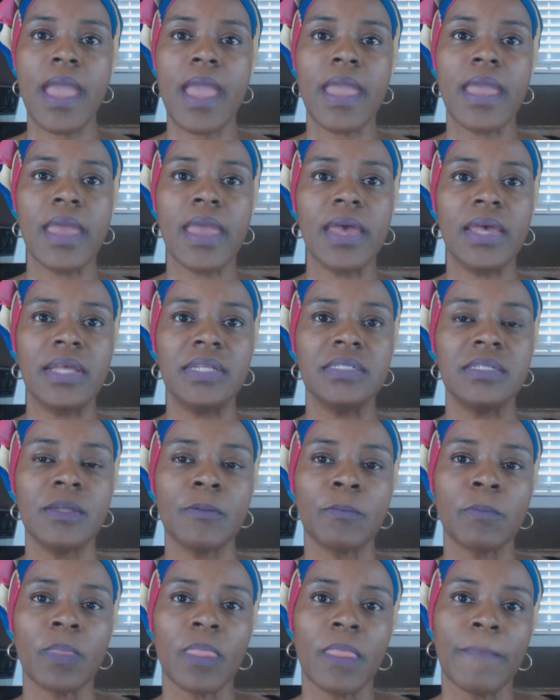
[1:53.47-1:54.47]
And
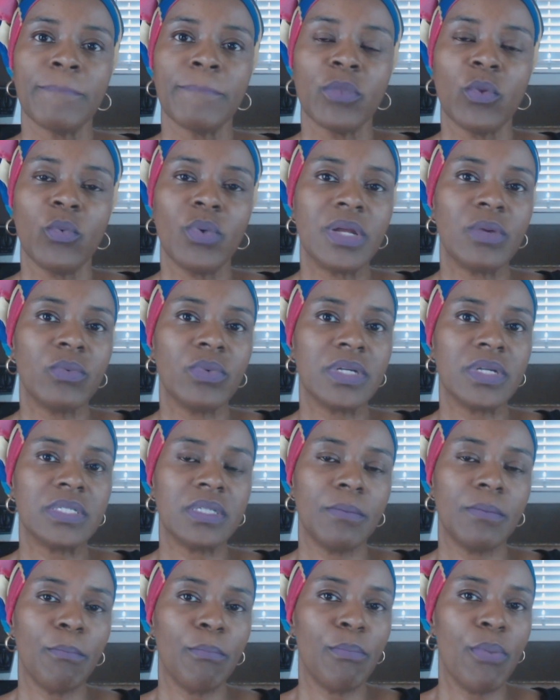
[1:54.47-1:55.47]
what
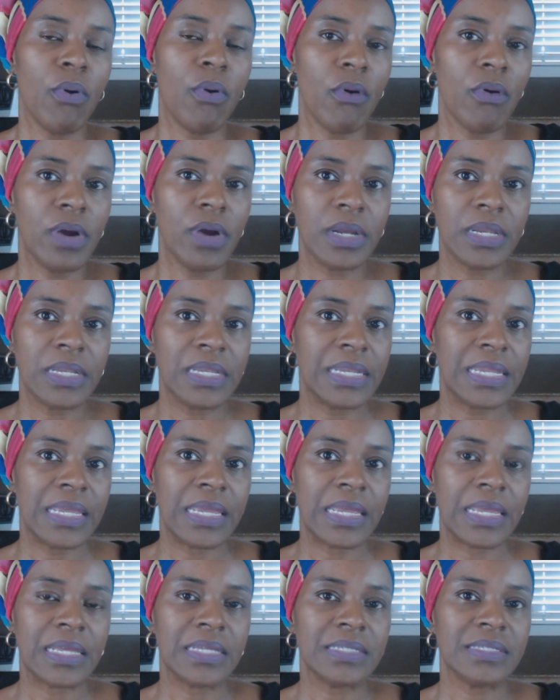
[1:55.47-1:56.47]
was important
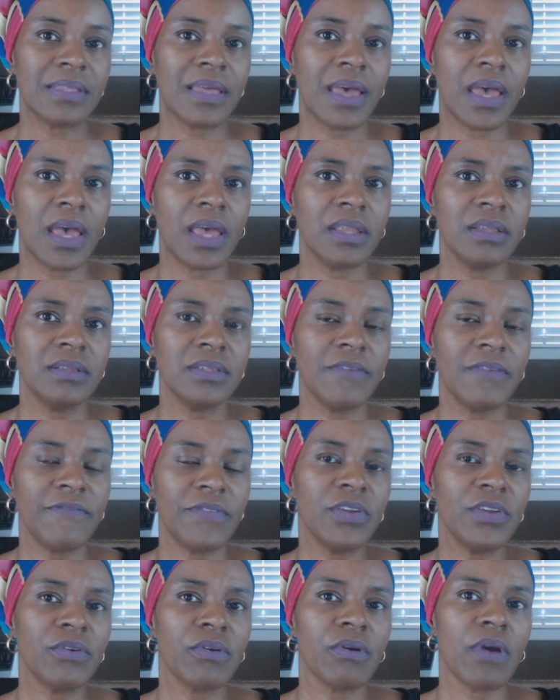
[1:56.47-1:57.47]
is that to
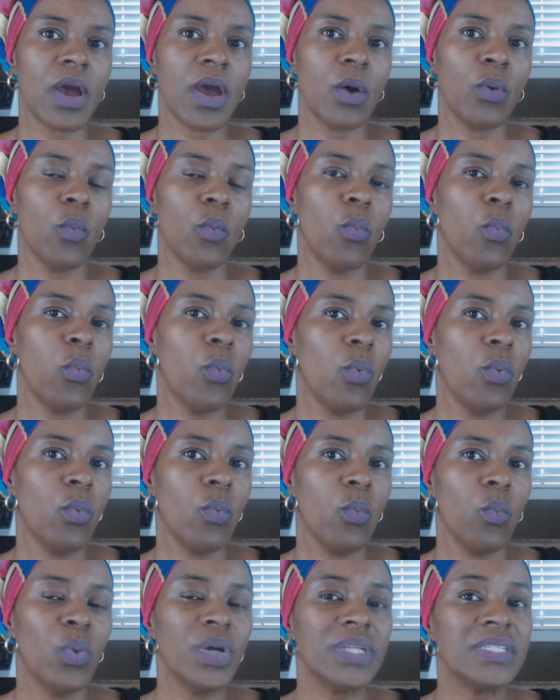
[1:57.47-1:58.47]
figure out
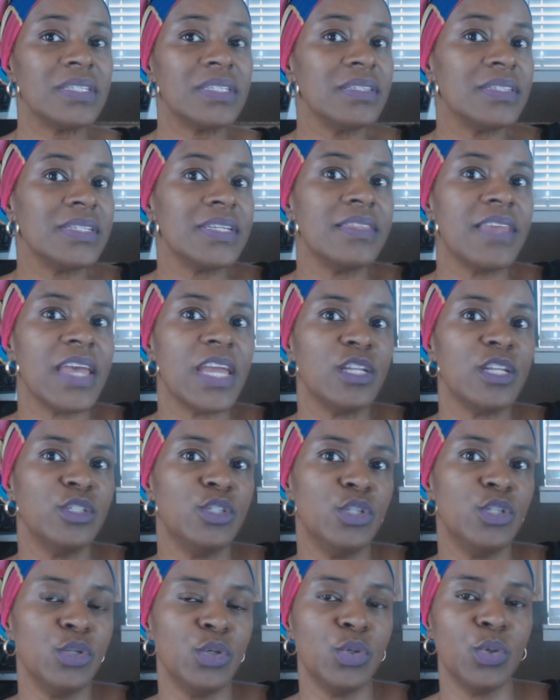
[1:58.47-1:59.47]
what did they
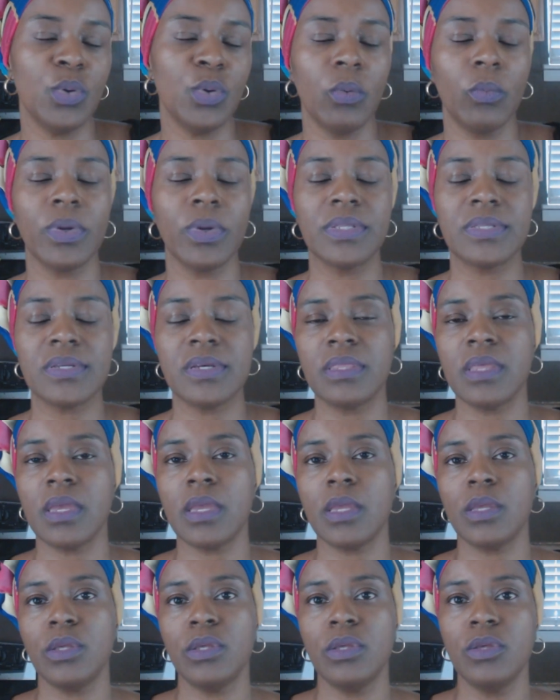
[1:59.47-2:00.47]
do and what did
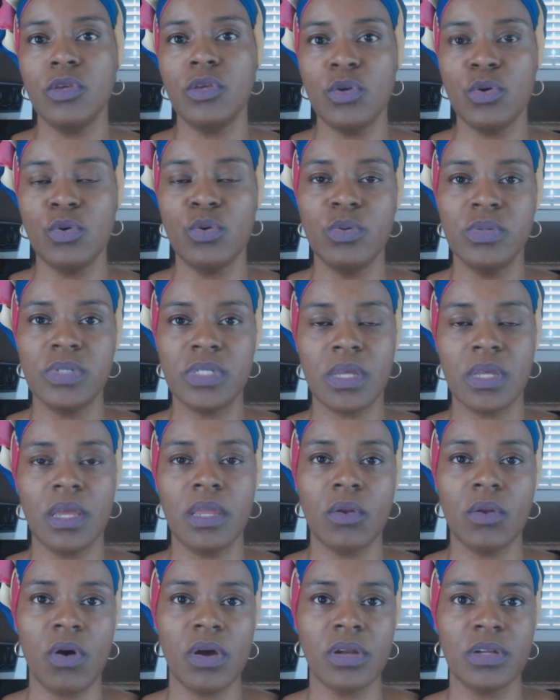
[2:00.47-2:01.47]
they use
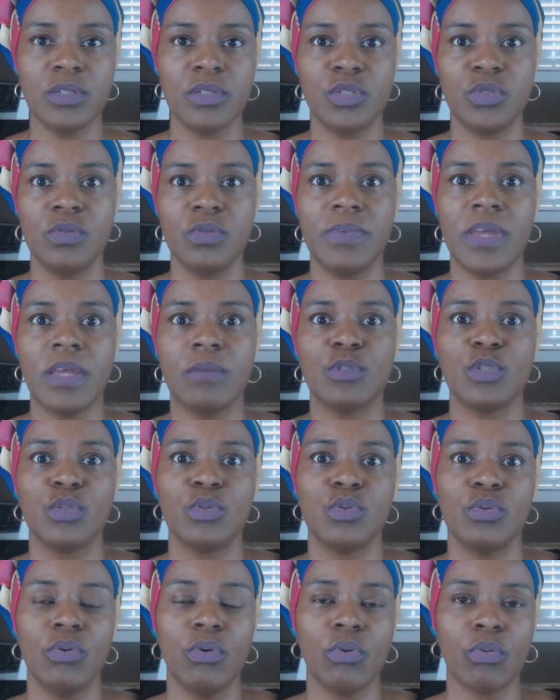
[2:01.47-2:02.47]
in order to be able
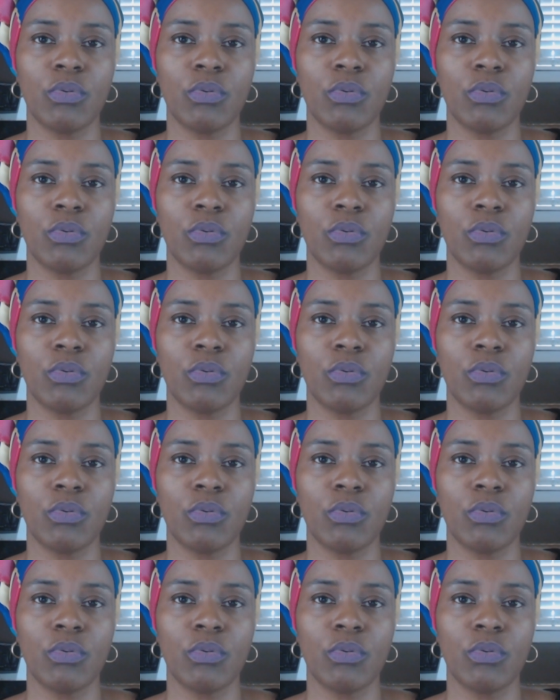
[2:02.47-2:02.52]
to